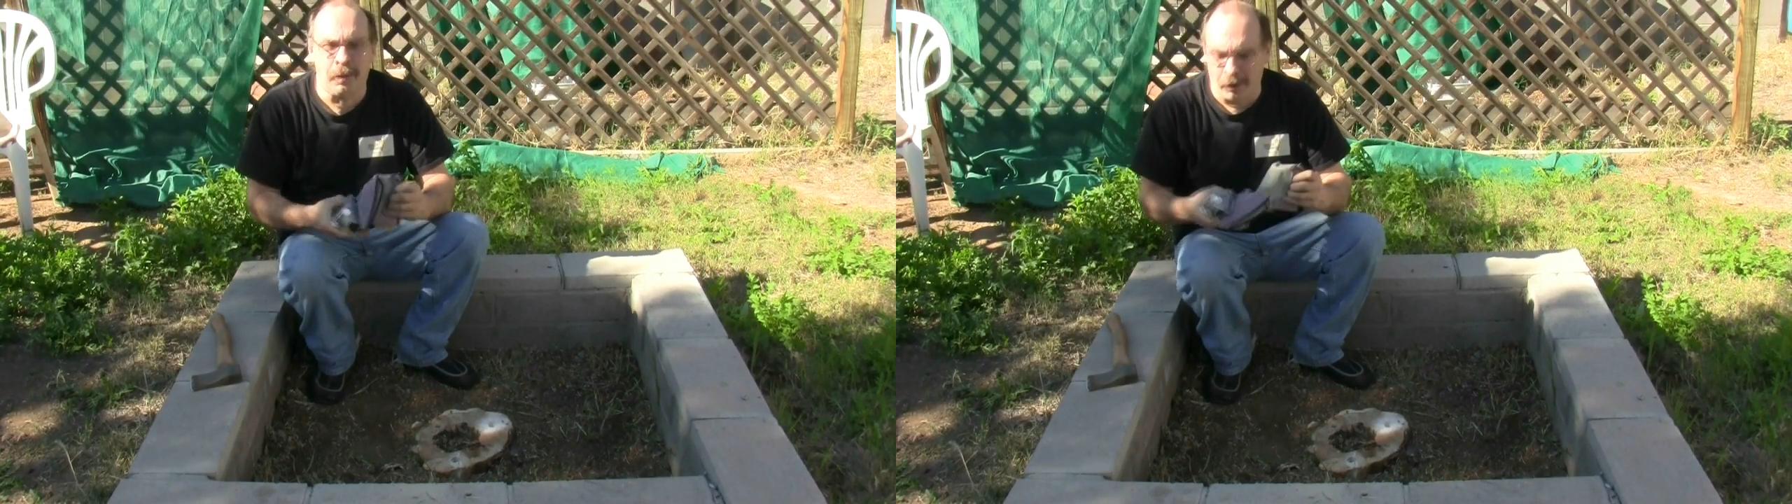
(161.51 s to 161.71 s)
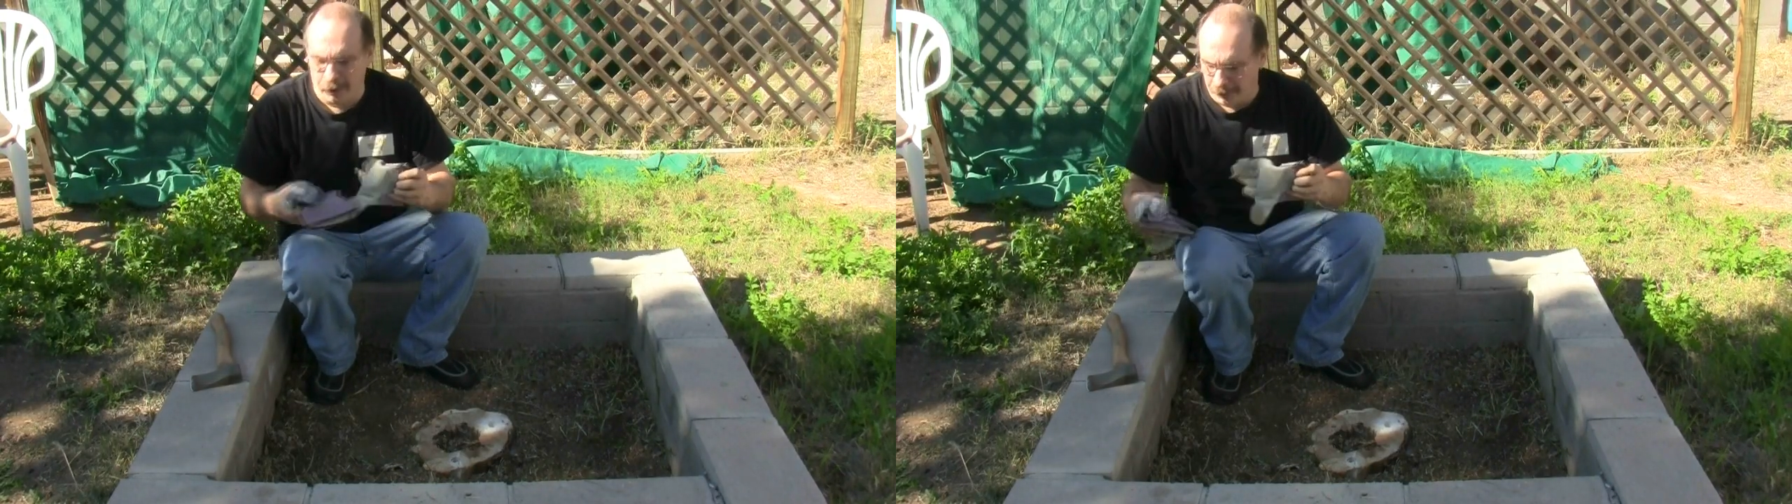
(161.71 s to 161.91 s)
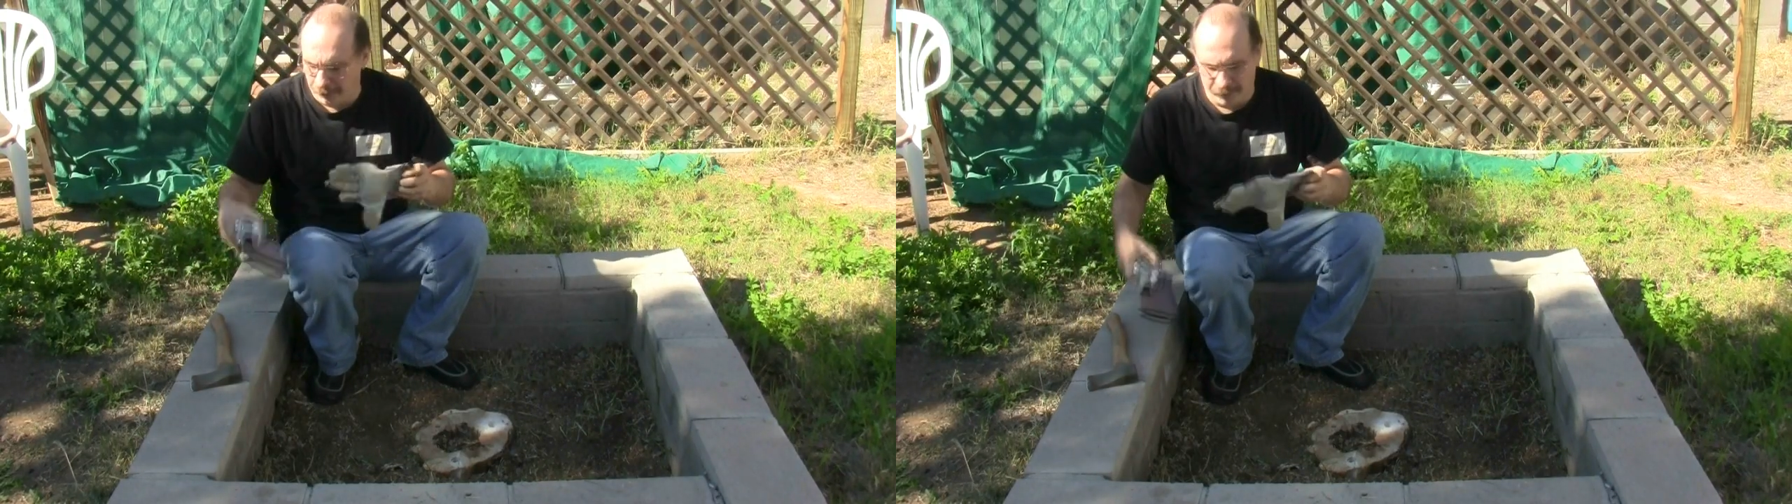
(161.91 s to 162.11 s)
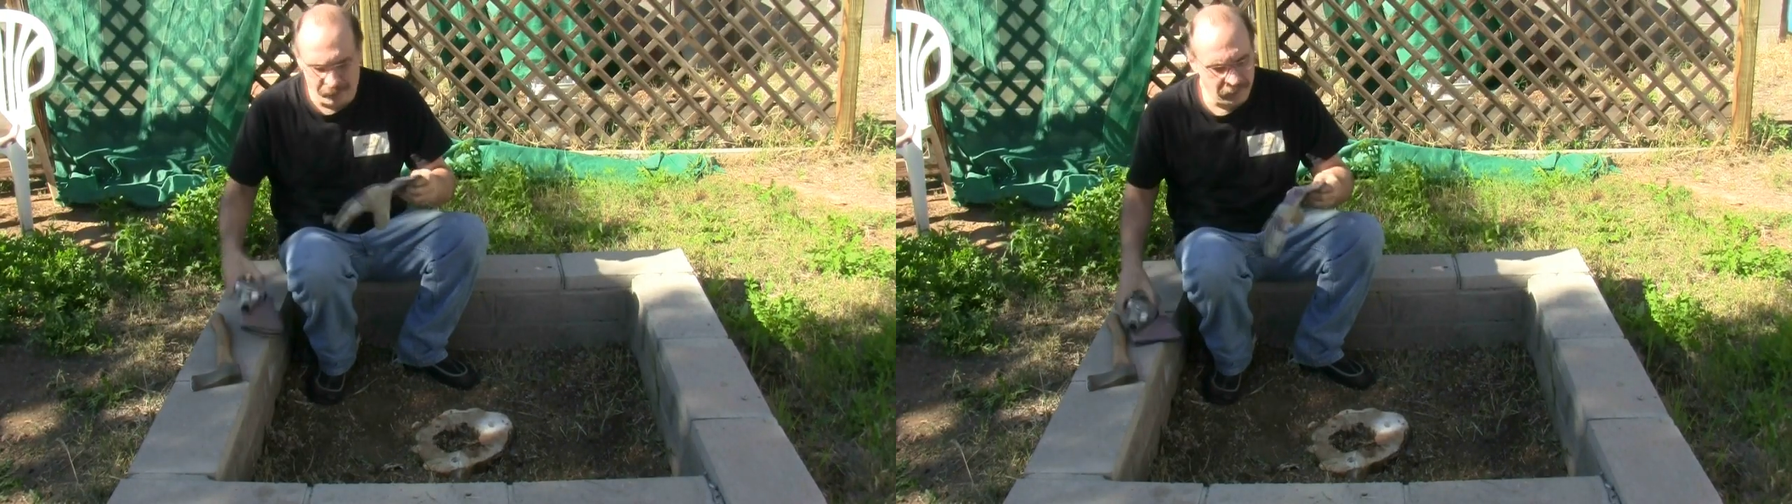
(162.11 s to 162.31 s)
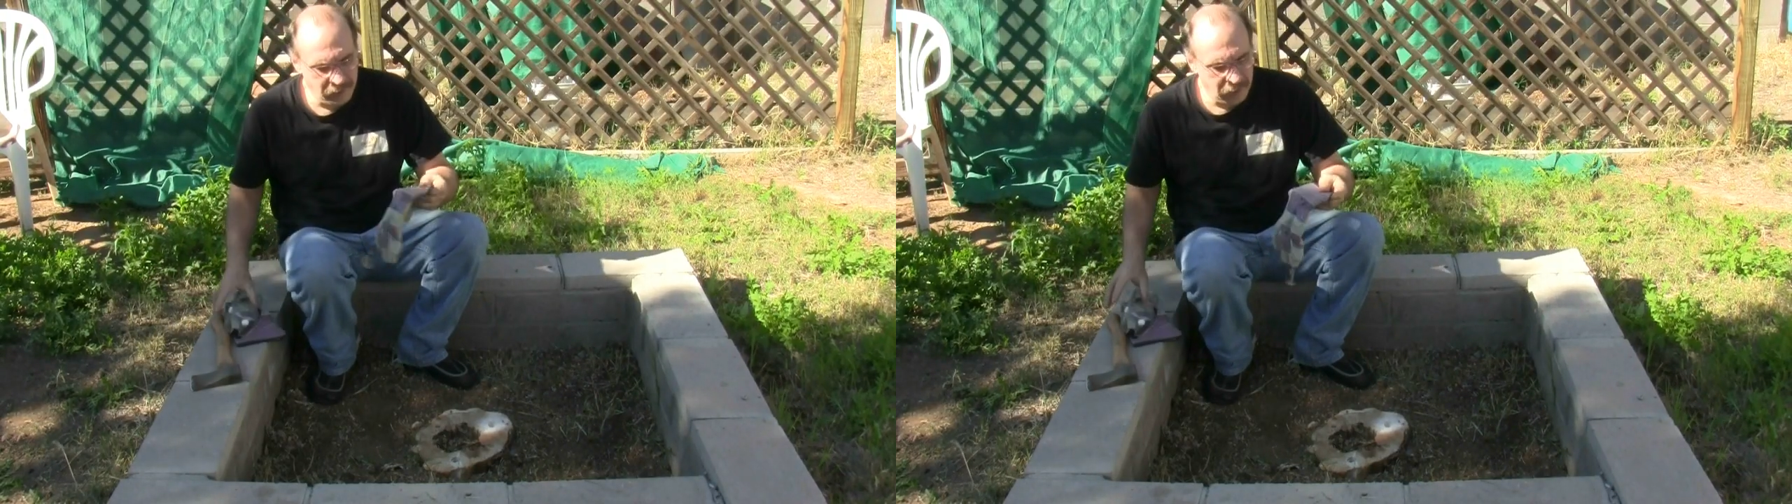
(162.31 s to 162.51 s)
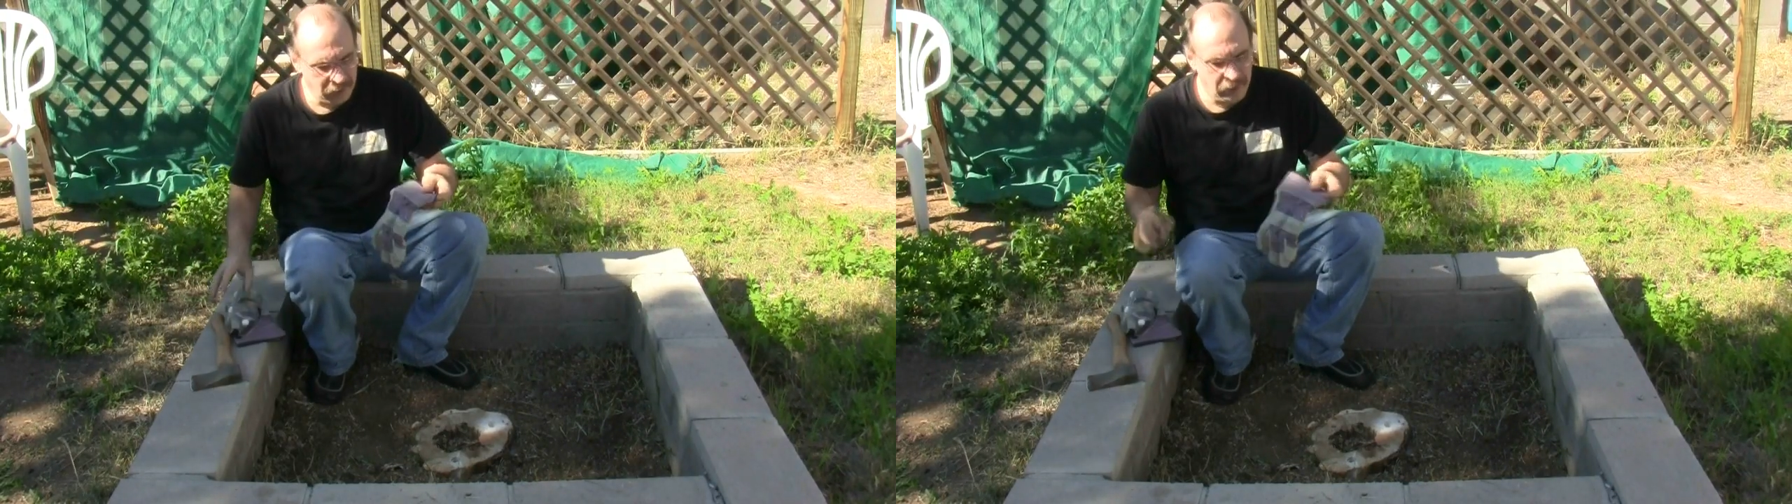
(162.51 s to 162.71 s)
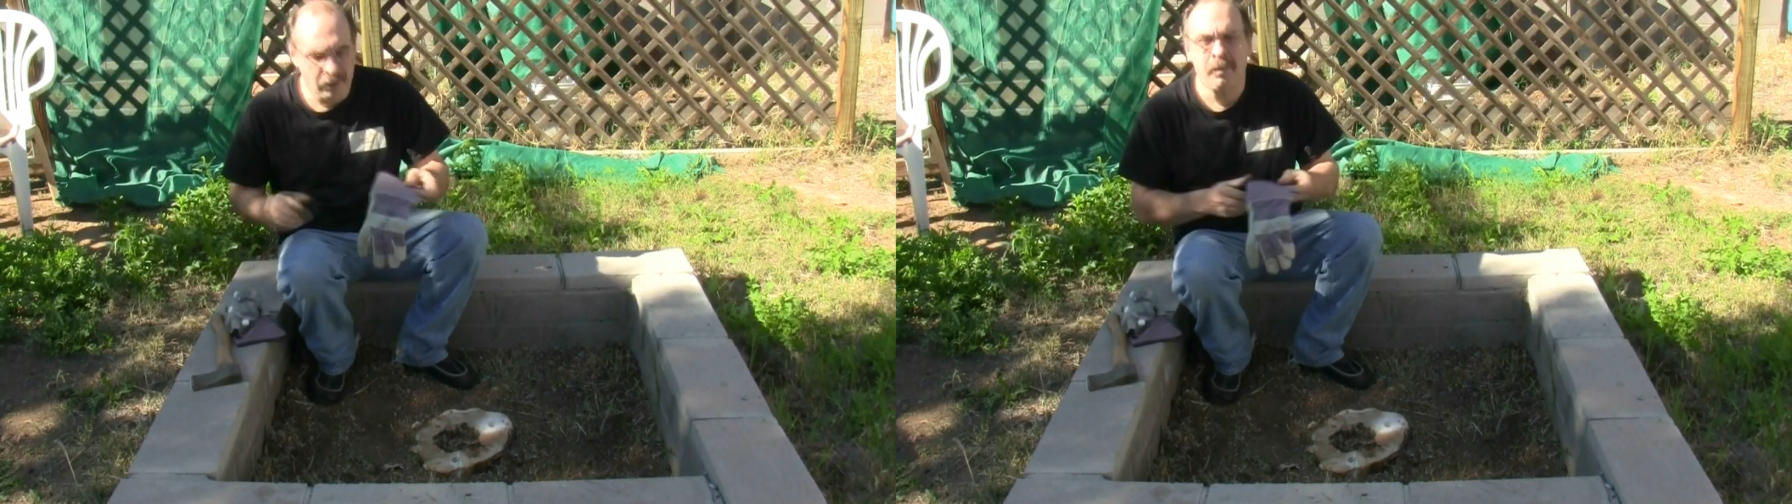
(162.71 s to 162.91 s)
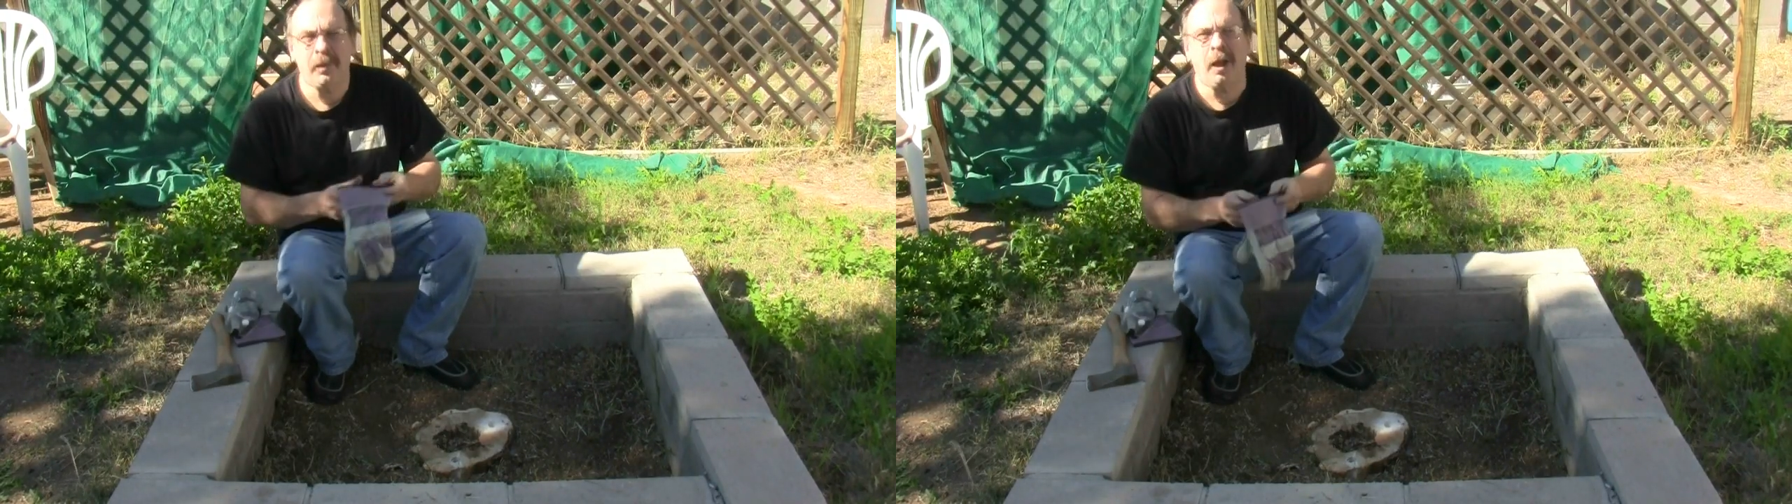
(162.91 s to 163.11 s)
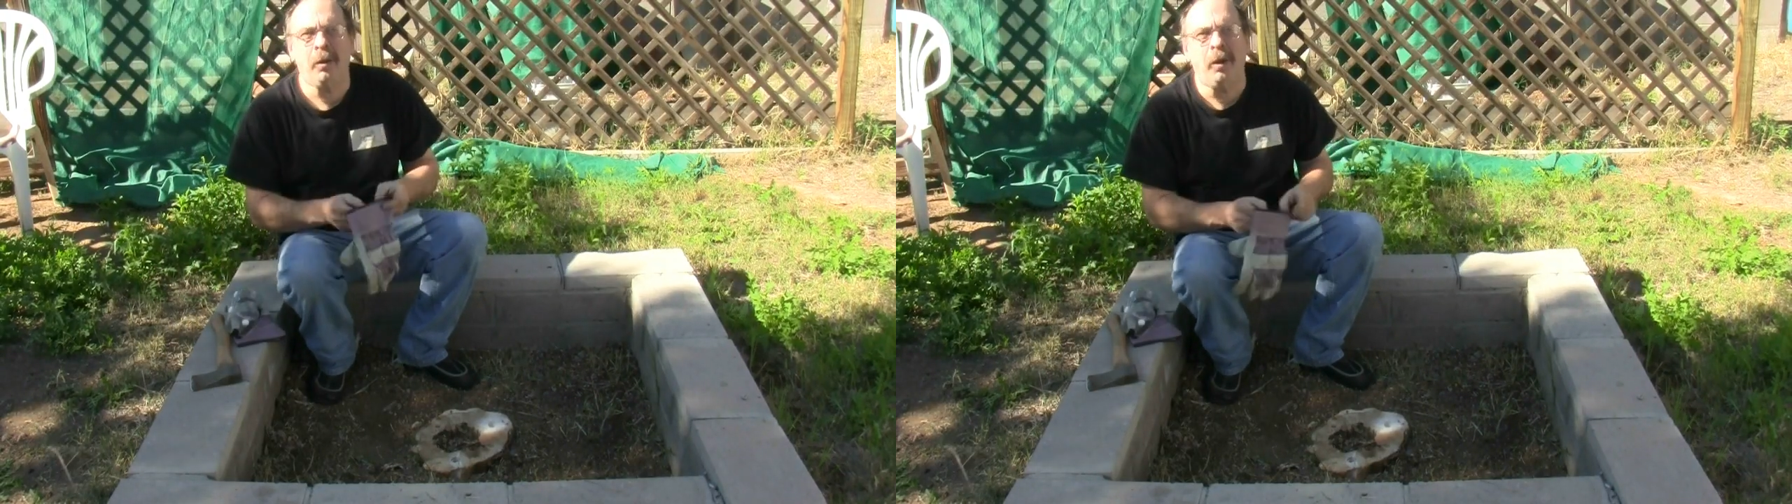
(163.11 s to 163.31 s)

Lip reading: burn. I